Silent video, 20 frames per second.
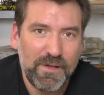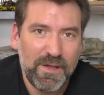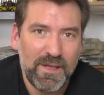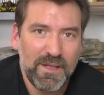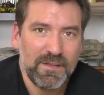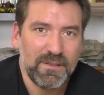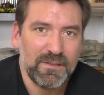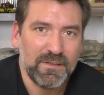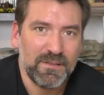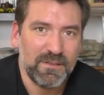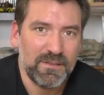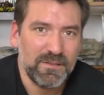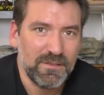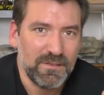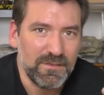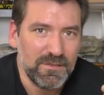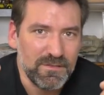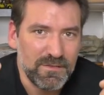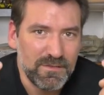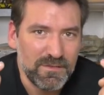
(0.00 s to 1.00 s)
I
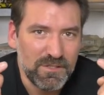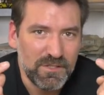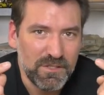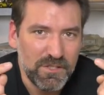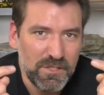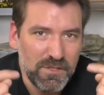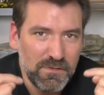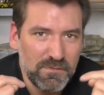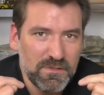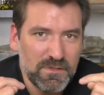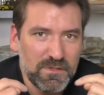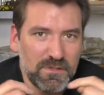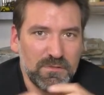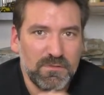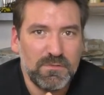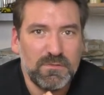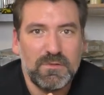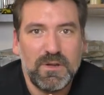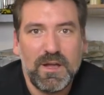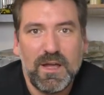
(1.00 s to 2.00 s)
choose
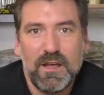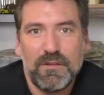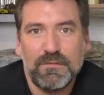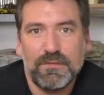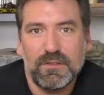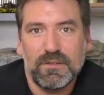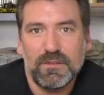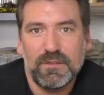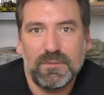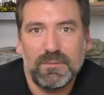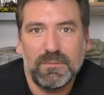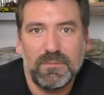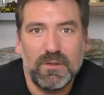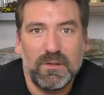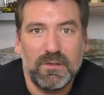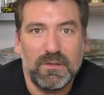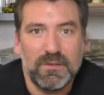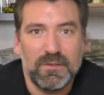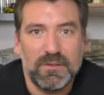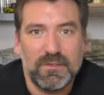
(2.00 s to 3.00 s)
to have
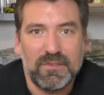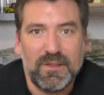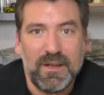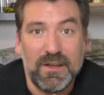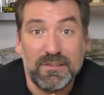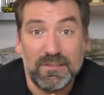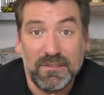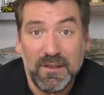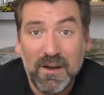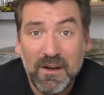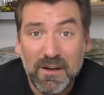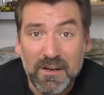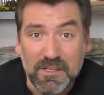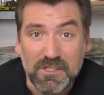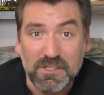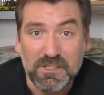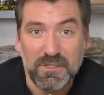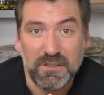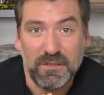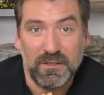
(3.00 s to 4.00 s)
a size
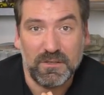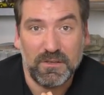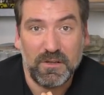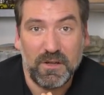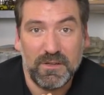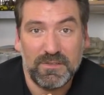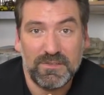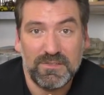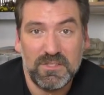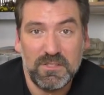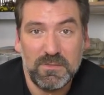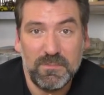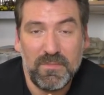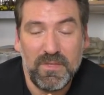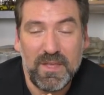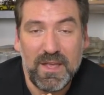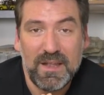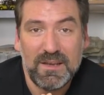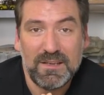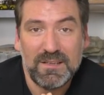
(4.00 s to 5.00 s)
large costume,
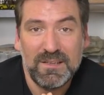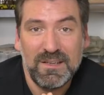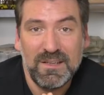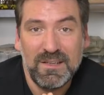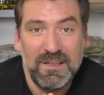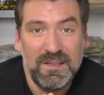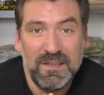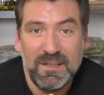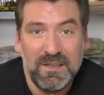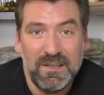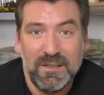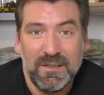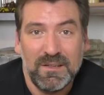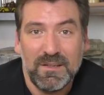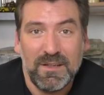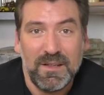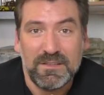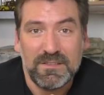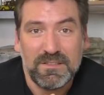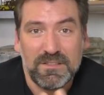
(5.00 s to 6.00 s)
then
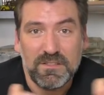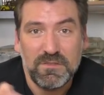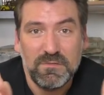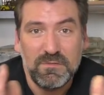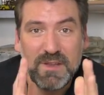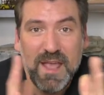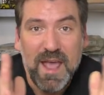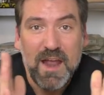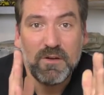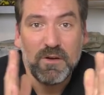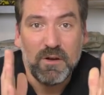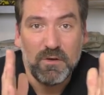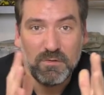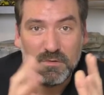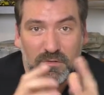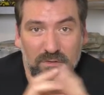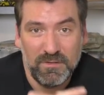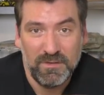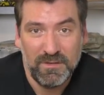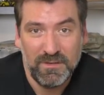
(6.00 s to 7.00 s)
it's too
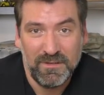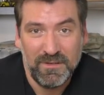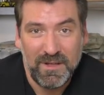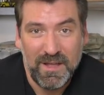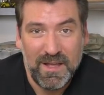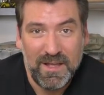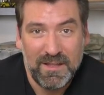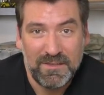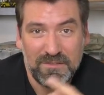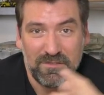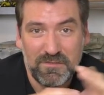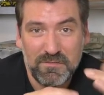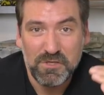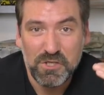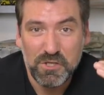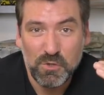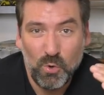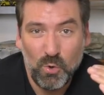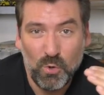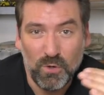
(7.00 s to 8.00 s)
narrow and too
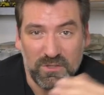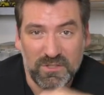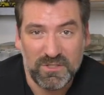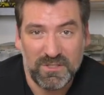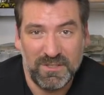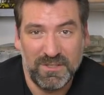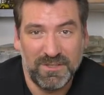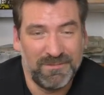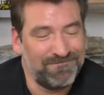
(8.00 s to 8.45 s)
short.